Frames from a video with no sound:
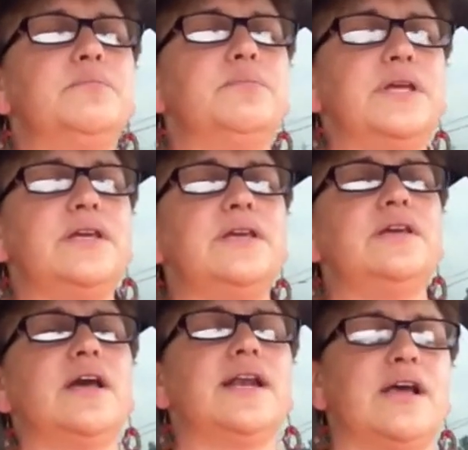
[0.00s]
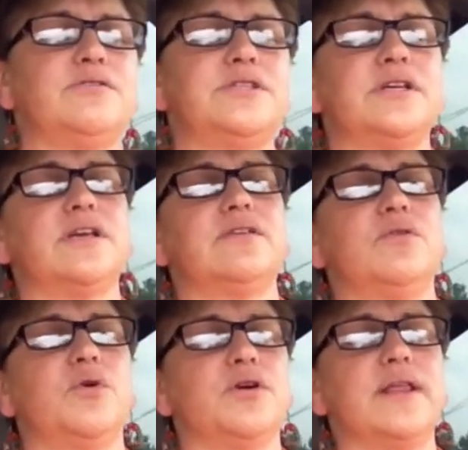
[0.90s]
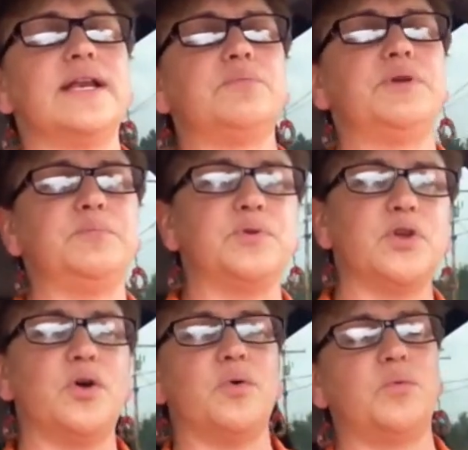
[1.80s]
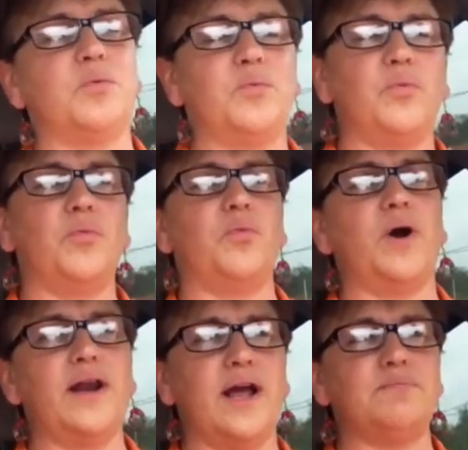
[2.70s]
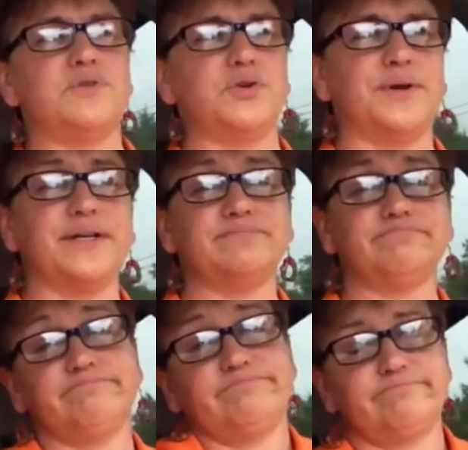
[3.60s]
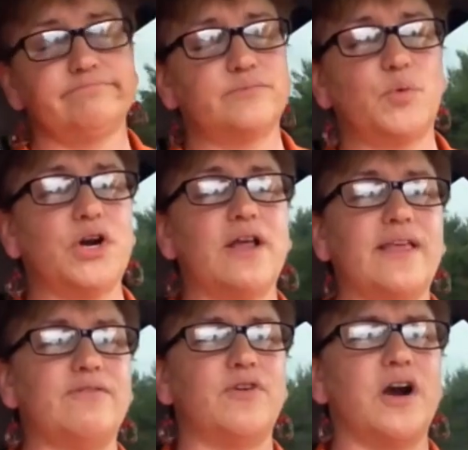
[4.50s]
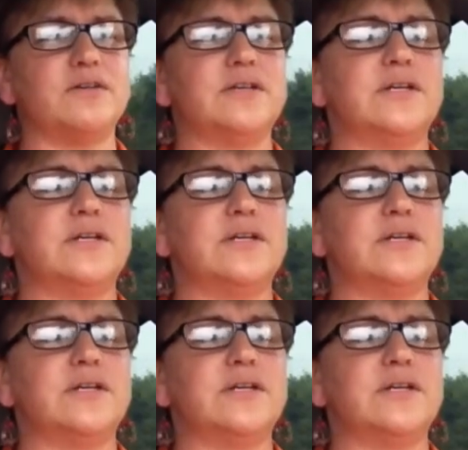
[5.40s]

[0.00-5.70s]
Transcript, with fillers: me announcing or letting people know what I'm doing. We're not that far.